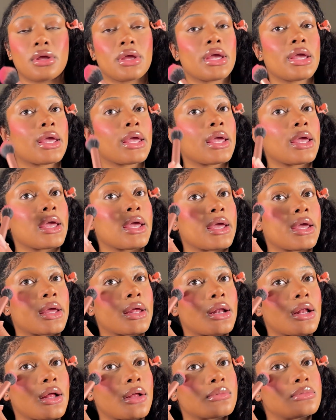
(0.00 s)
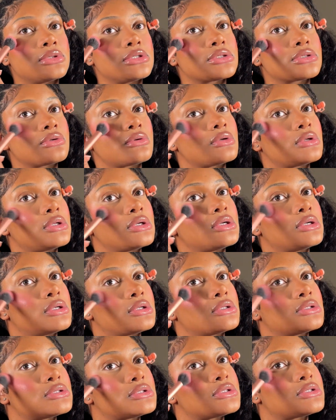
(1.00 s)
And I'm just going
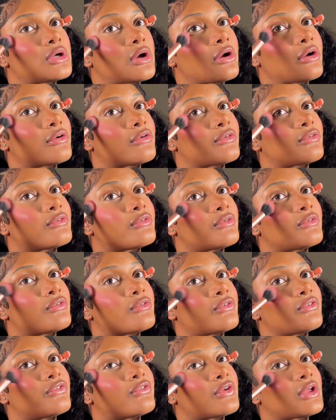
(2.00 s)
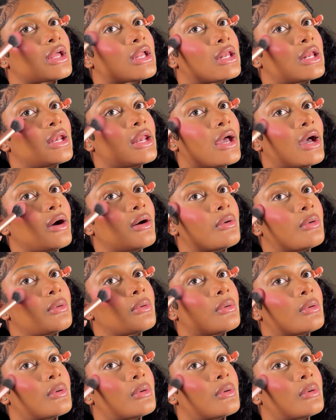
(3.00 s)
to start fanning out